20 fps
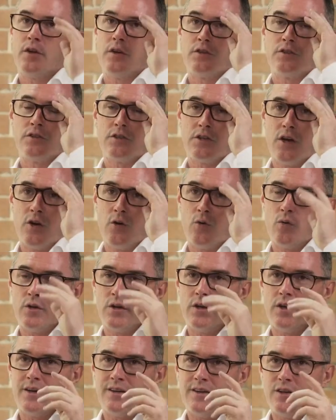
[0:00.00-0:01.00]
So
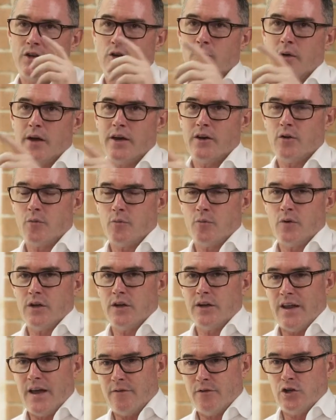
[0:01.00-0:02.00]
you may not be
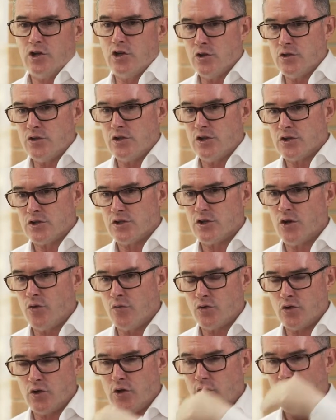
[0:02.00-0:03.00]
an avid user
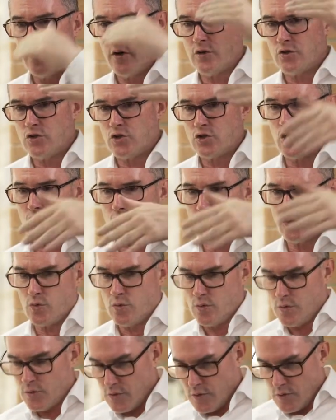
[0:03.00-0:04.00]
yourself to your own social